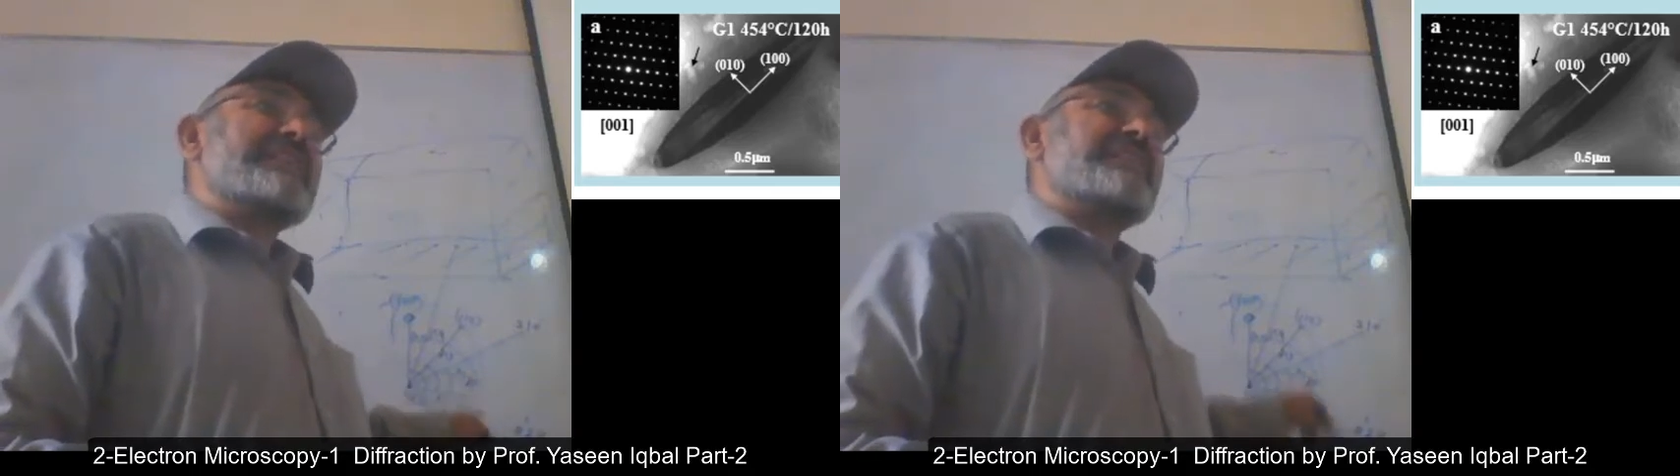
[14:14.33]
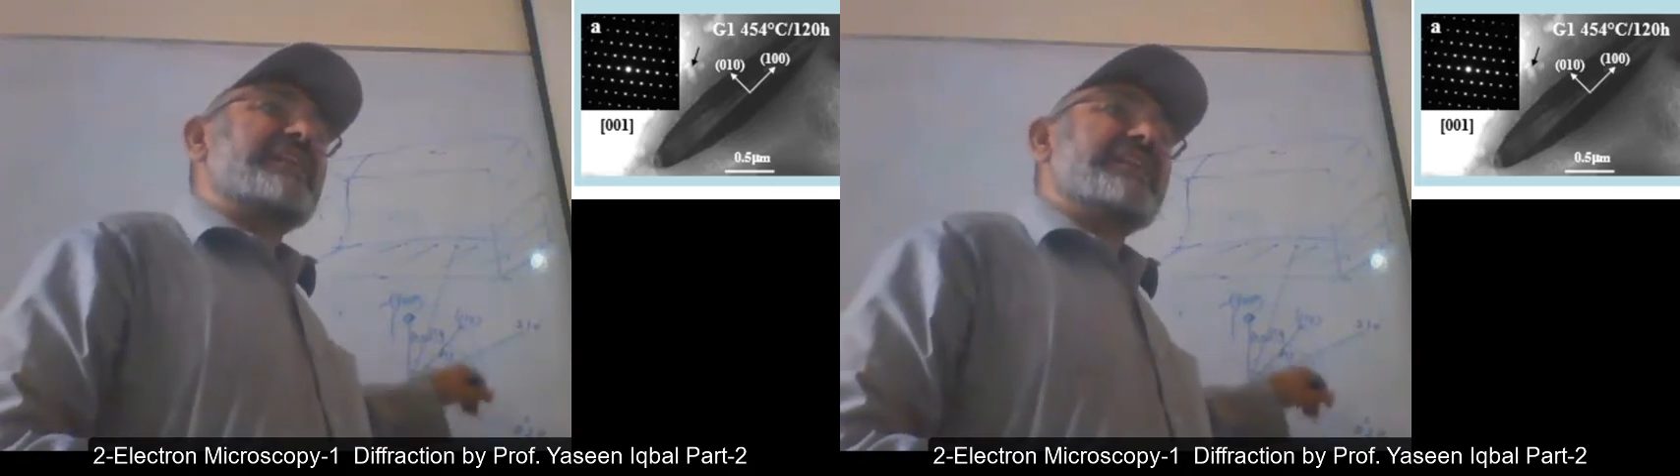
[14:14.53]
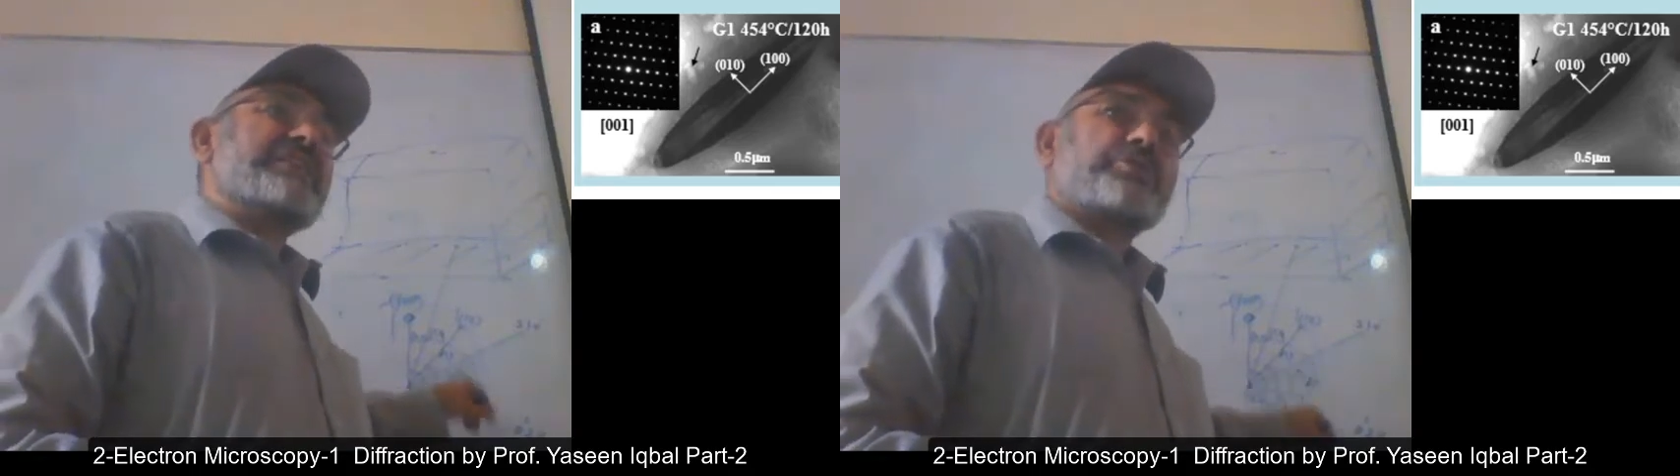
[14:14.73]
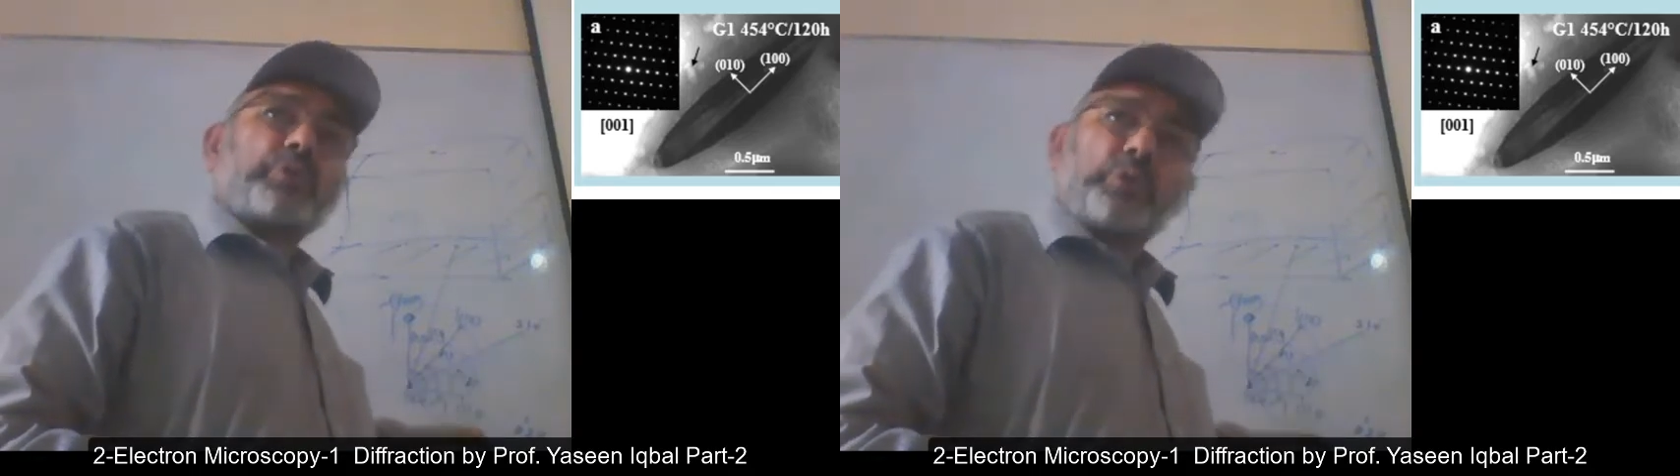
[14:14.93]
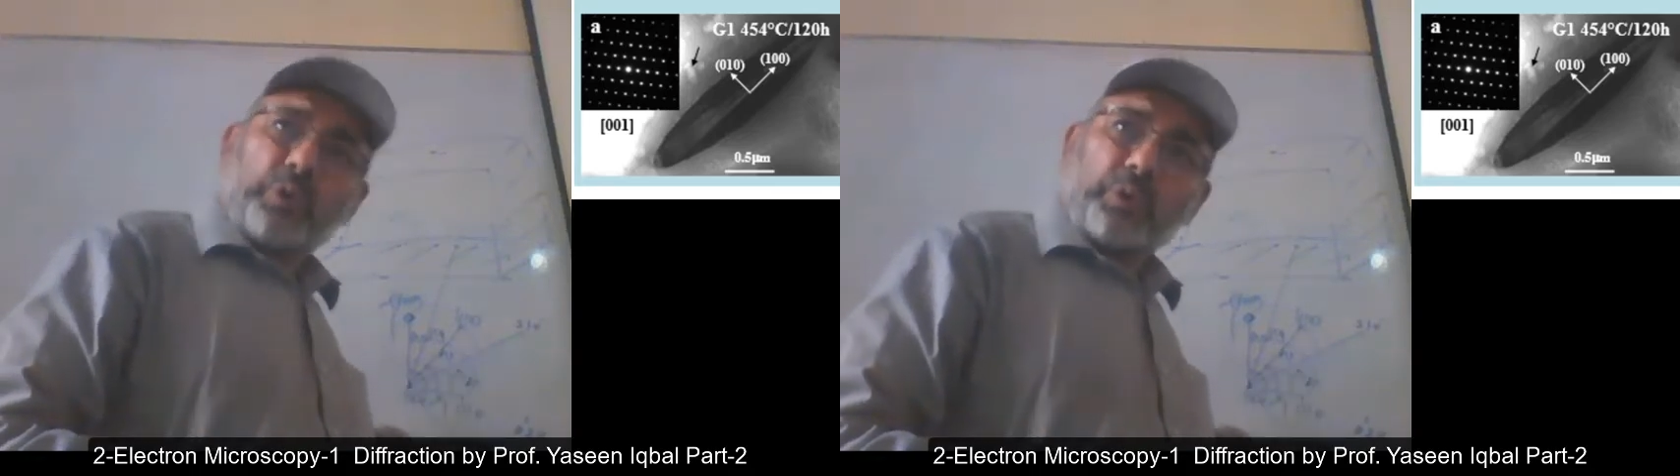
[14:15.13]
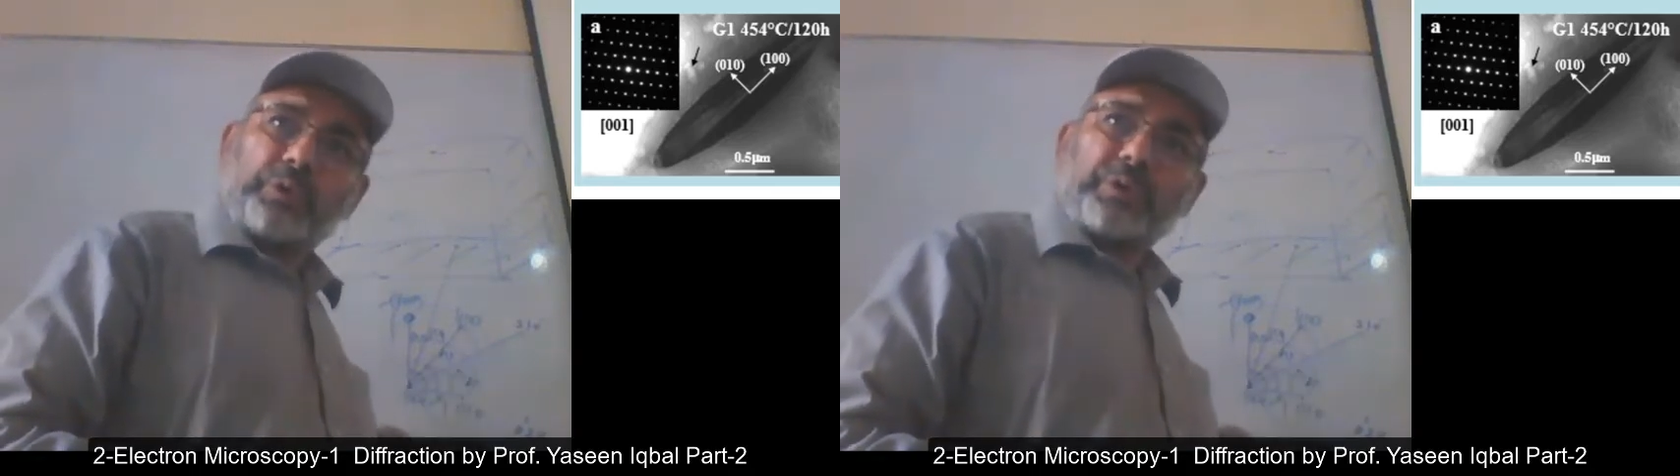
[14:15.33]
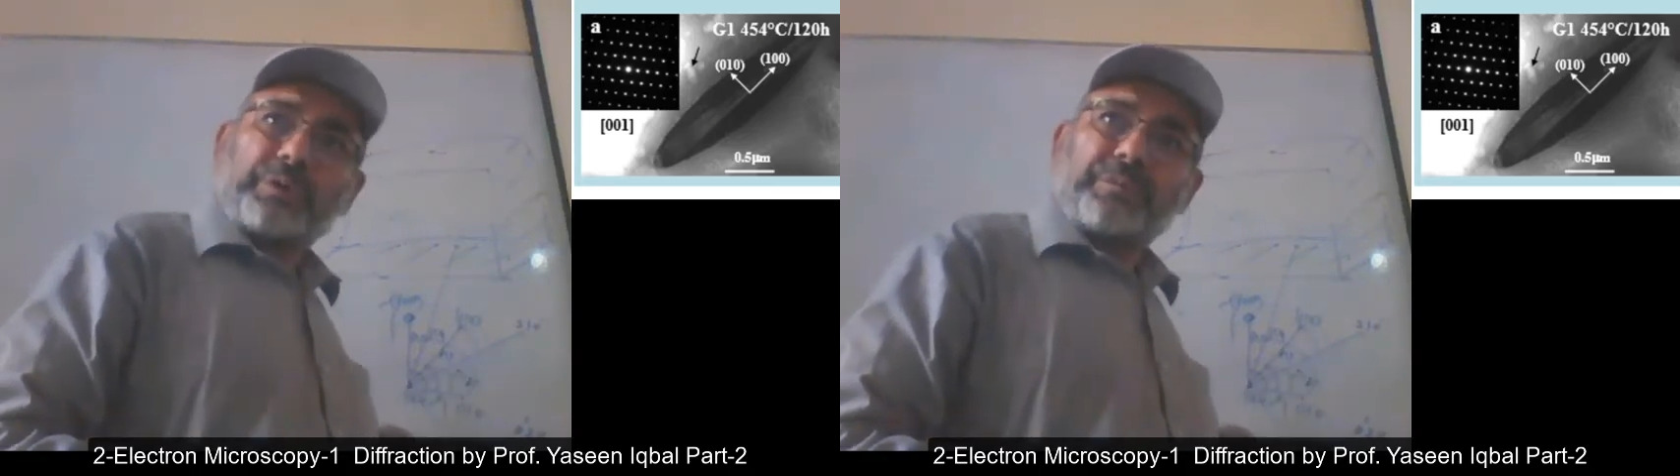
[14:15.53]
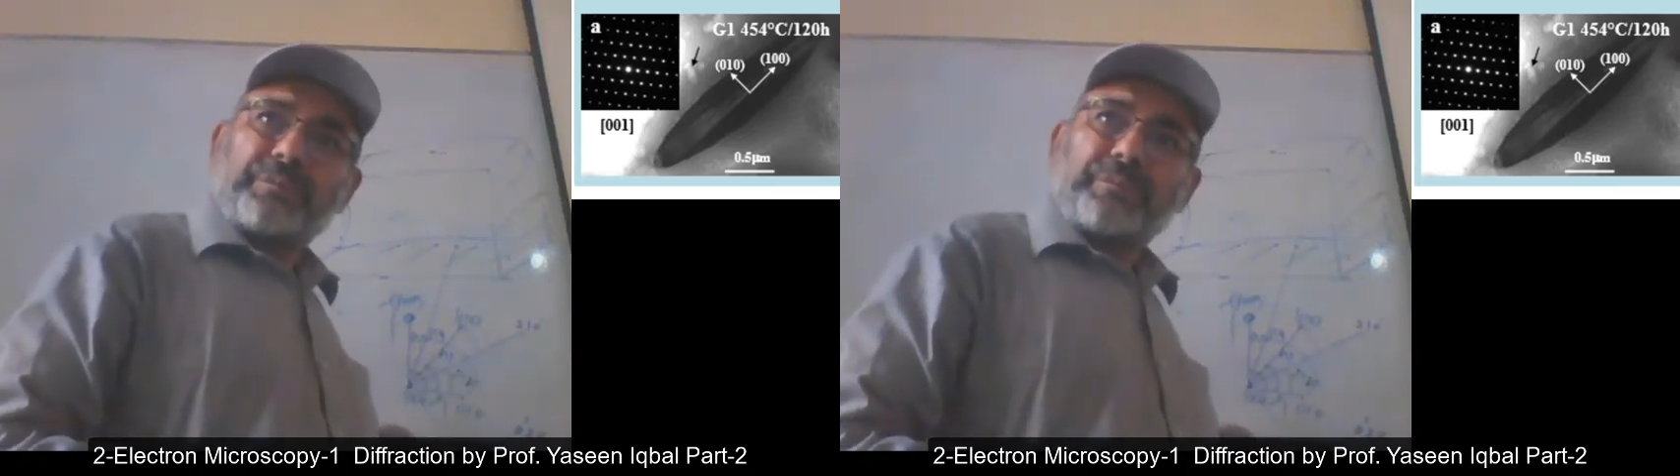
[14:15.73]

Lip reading: crystal is known